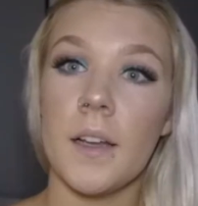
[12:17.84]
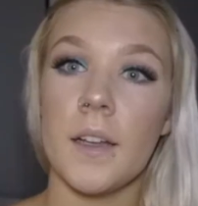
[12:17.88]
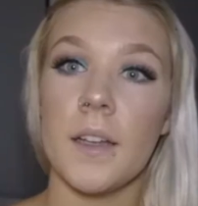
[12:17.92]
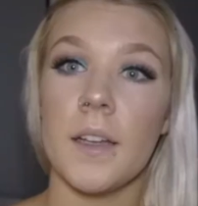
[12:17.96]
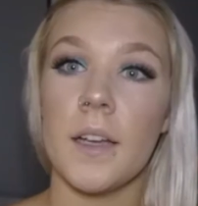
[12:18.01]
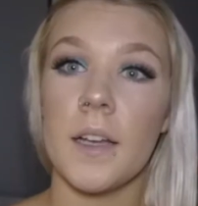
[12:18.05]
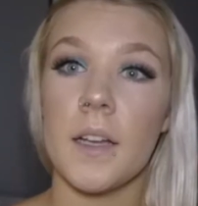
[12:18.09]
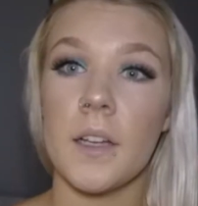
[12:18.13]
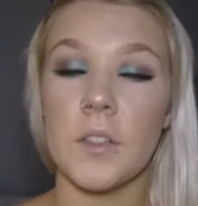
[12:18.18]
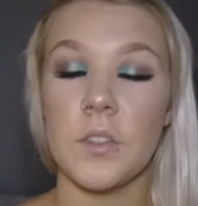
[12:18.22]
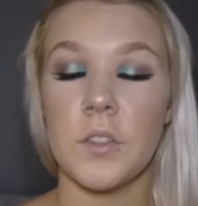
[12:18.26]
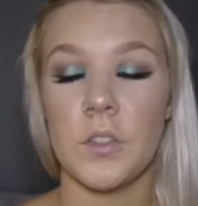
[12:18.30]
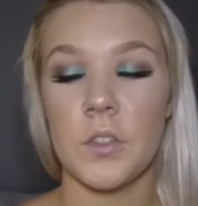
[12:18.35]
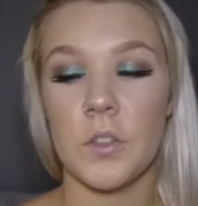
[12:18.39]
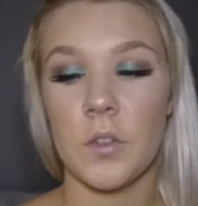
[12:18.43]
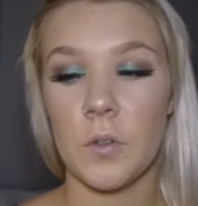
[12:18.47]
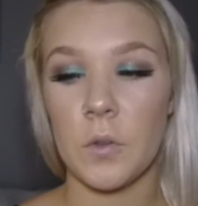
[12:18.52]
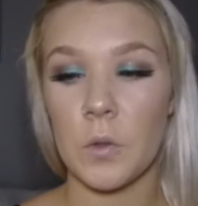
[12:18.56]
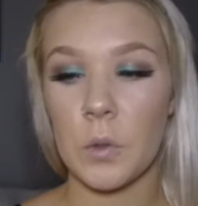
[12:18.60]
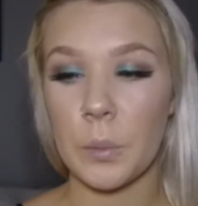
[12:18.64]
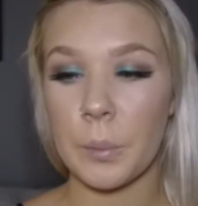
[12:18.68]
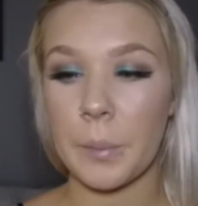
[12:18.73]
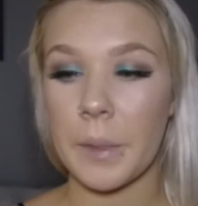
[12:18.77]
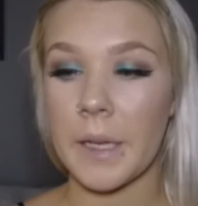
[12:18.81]
Hi guys,
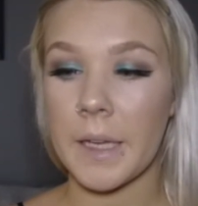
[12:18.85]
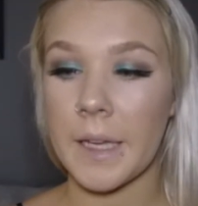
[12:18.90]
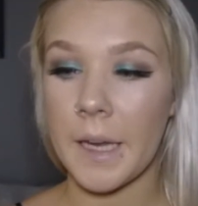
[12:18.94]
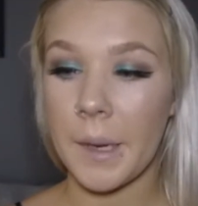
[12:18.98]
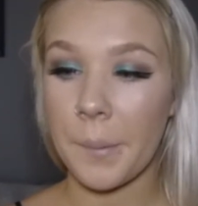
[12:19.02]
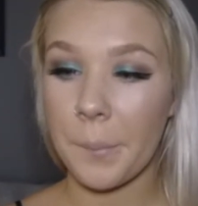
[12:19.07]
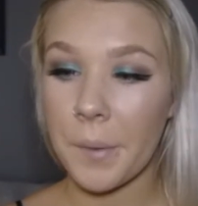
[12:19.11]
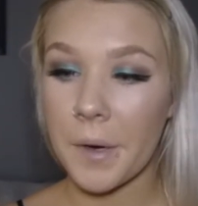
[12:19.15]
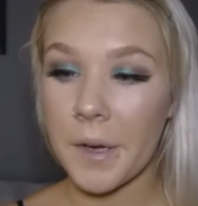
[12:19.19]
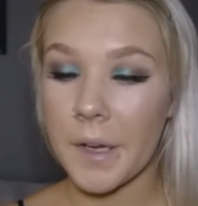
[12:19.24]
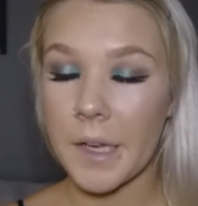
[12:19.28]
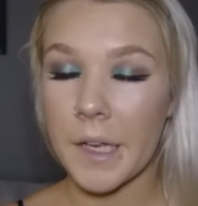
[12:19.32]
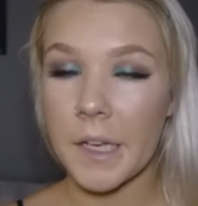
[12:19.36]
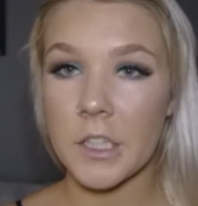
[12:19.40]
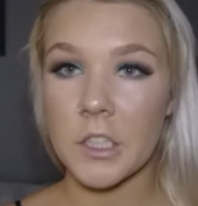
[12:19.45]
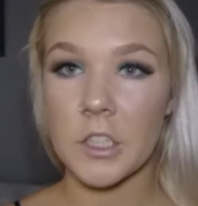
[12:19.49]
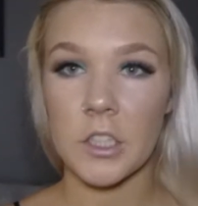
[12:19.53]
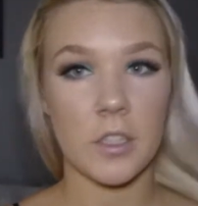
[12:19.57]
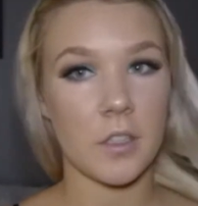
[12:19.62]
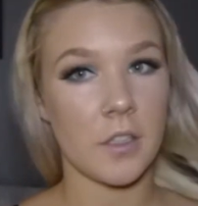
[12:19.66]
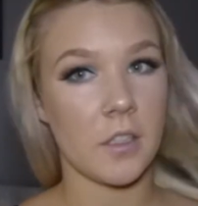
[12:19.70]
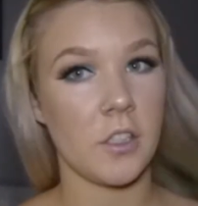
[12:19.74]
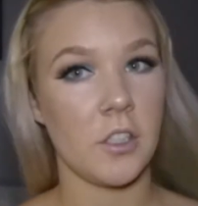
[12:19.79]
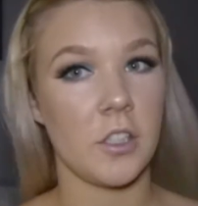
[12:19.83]
so my camera
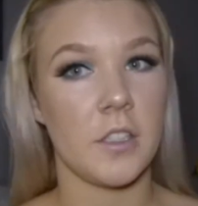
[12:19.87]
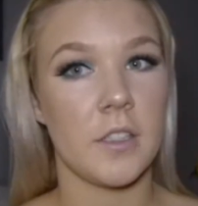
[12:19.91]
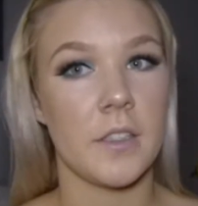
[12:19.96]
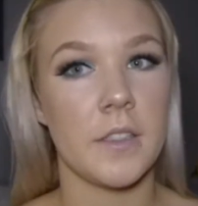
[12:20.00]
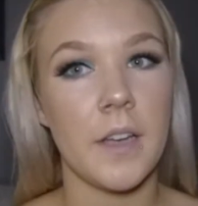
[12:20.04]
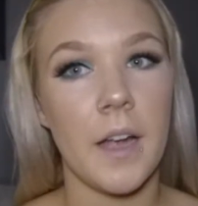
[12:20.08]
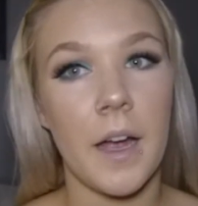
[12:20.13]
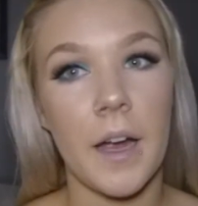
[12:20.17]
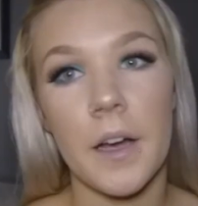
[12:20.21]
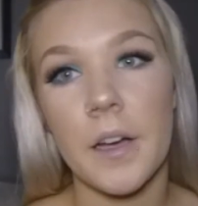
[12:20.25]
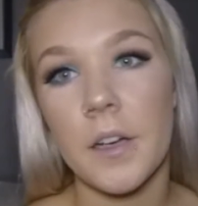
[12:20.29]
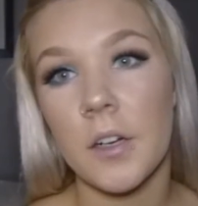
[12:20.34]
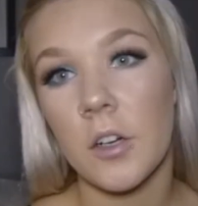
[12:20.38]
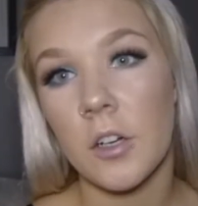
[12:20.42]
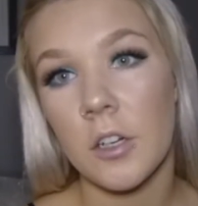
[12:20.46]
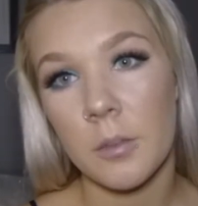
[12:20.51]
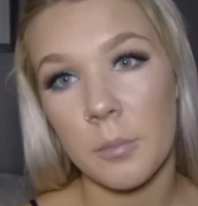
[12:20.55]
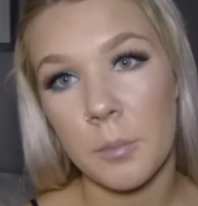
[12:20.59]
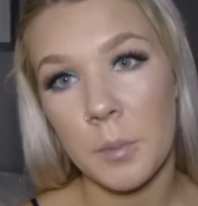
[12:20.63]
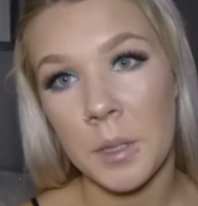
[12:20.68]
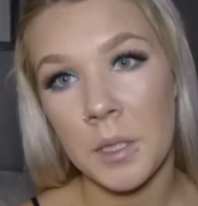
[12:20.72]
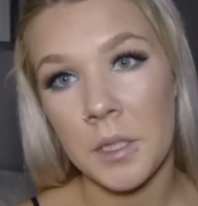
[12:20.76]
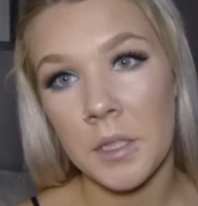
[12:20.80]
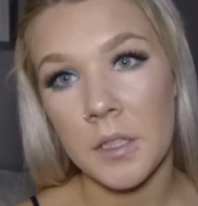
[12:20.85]
actually just died
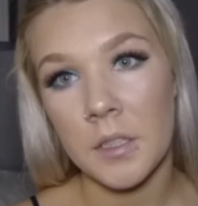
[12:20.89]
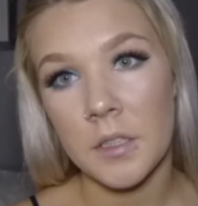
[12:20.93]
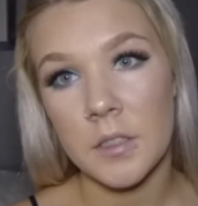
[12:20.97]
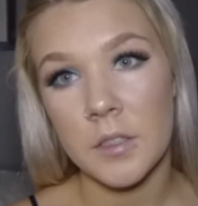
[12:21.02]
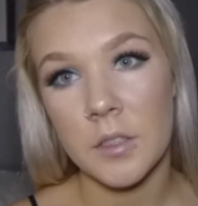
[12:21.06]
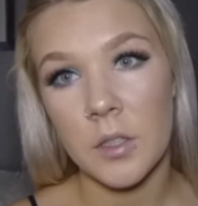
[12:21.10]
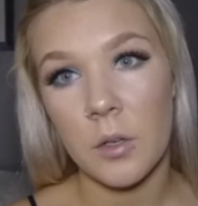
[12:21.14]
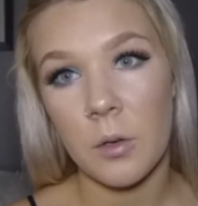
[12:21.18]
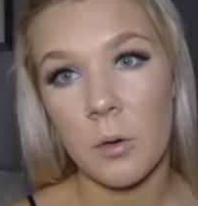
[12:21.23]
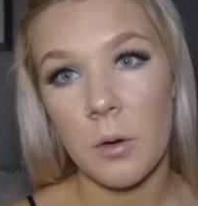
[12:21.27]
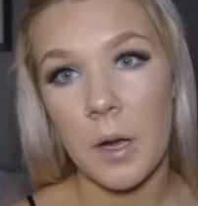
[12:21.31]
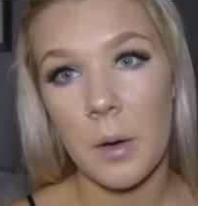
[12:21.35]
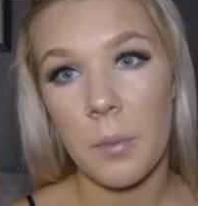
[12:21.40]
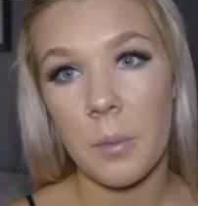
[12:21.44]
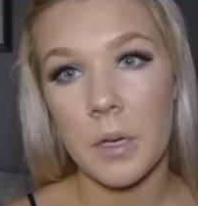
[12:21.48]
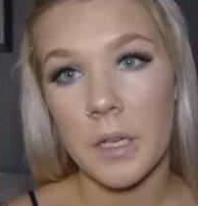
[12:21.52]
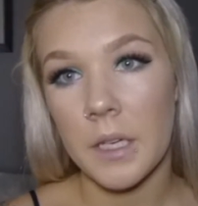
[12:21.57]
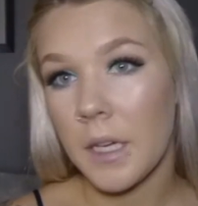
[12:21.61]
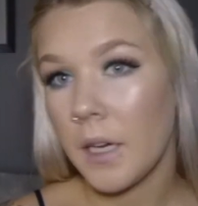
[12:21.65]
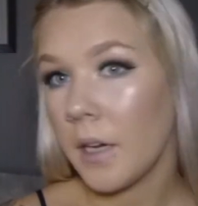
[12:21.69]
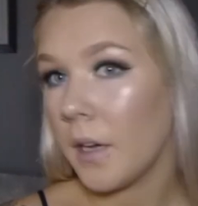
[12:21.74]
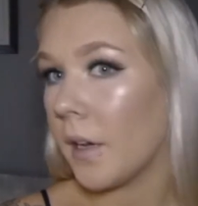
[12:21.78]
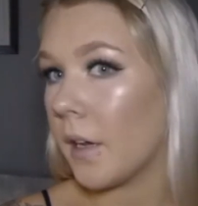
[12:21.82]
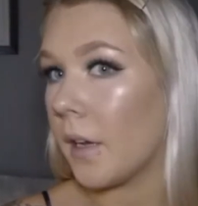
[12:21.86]
on me, so I went
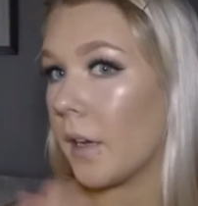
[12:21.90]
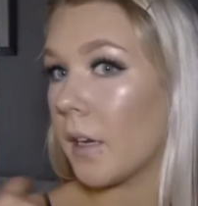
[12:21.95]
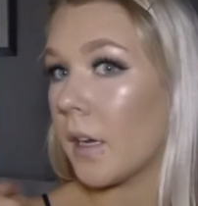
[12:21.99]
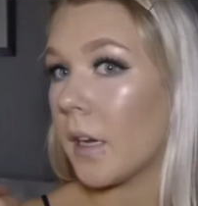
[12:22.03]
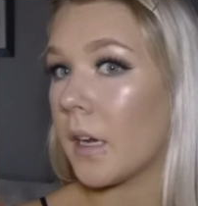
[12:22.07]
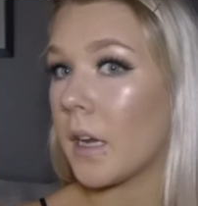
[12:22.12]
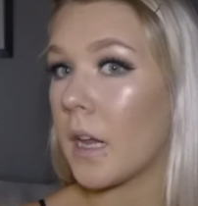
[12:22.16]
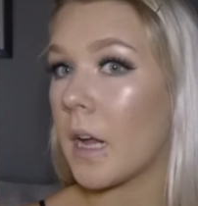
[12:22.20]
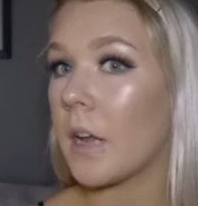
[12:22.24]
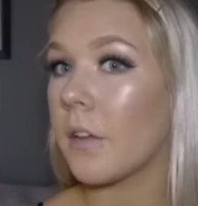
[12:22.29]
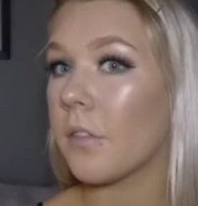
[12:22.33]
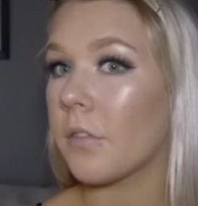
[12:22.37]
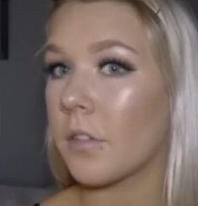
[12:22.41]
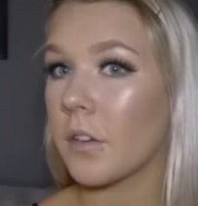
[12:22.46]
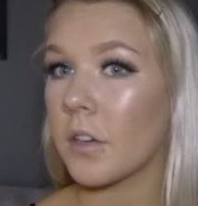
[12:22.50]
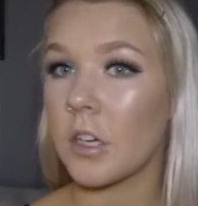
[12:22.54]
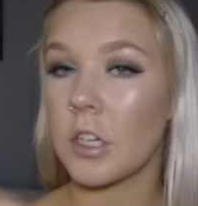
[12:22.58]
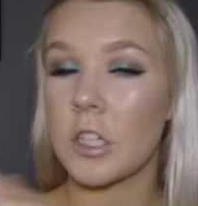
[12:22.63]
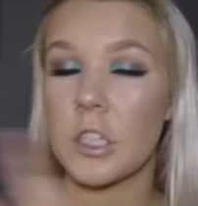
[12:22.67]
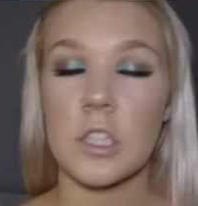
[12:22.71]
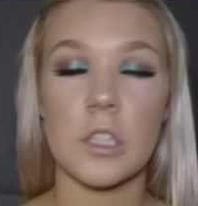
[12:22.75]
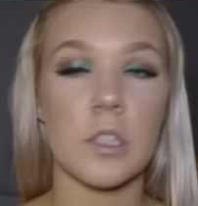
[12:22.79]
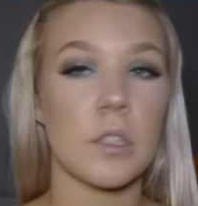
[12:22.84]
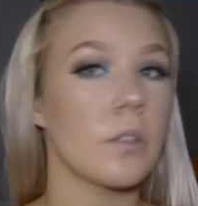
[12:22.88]
ahead and I
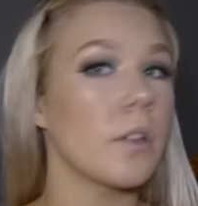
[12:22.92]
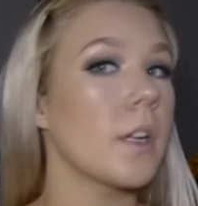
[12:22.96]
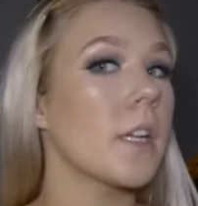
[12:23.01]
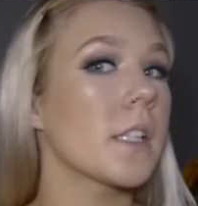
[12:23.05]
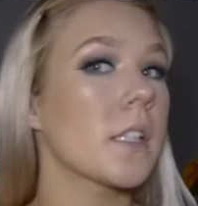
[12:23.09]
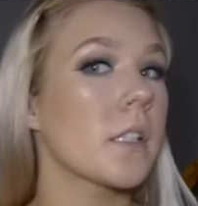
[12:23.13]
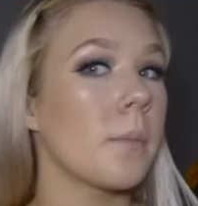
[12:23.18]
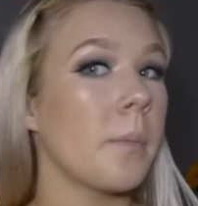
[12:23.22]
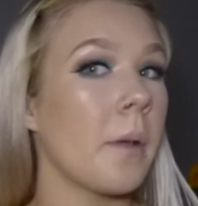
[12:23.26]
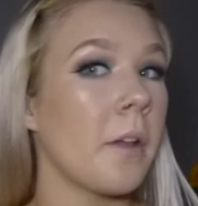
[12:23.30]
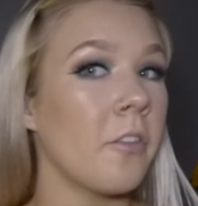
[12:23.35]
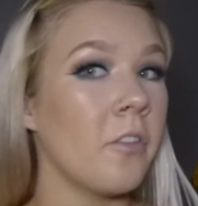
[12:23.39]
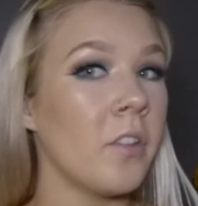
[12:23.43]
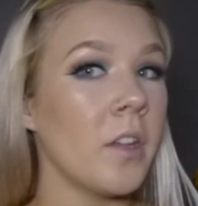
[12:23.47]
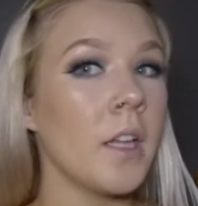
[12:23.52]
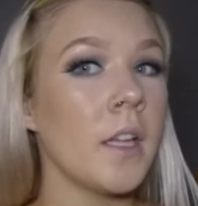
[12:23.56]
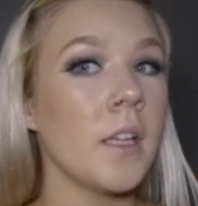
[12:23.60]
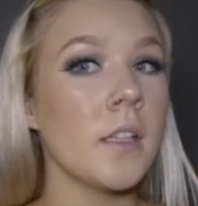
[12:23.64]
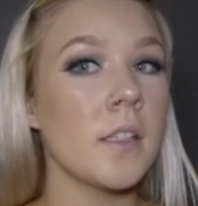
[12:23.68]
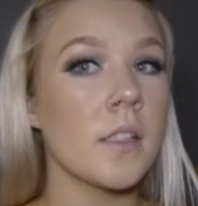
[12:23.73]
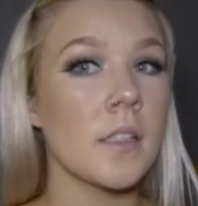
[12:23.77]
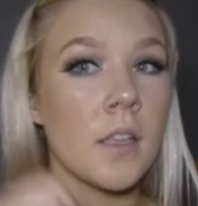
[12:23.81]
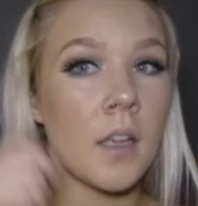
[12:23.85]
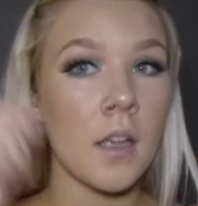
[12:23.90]
finished the rest of my
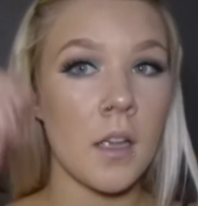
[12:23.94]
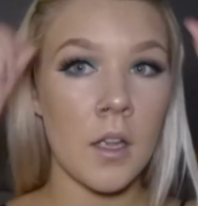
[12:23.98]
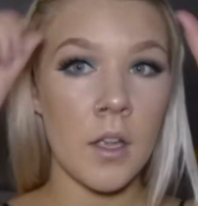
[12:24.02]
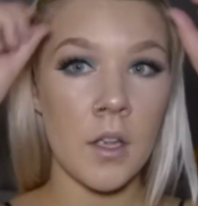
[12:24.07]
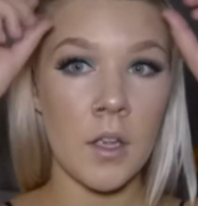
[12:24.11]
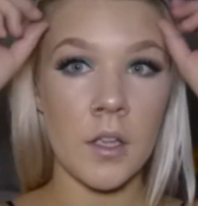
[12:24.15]
face.